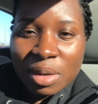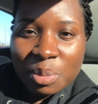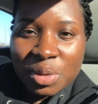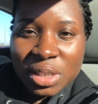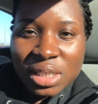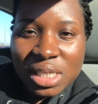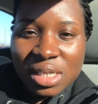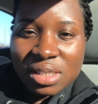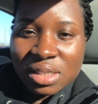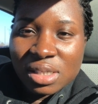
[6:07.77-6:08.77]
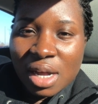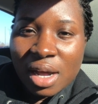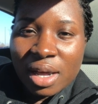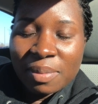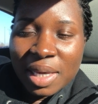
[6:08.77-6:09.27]
a pretty decent
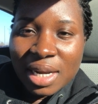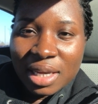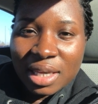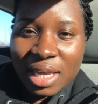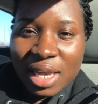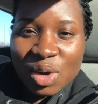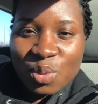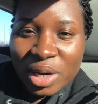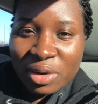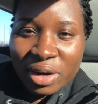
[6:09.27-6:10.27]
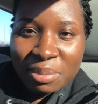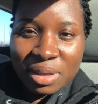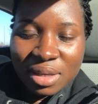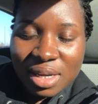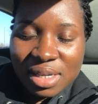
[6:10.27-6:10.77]
time, and I can't wear it
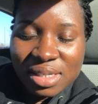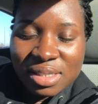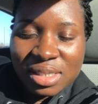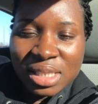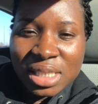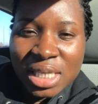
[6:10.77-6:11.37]
because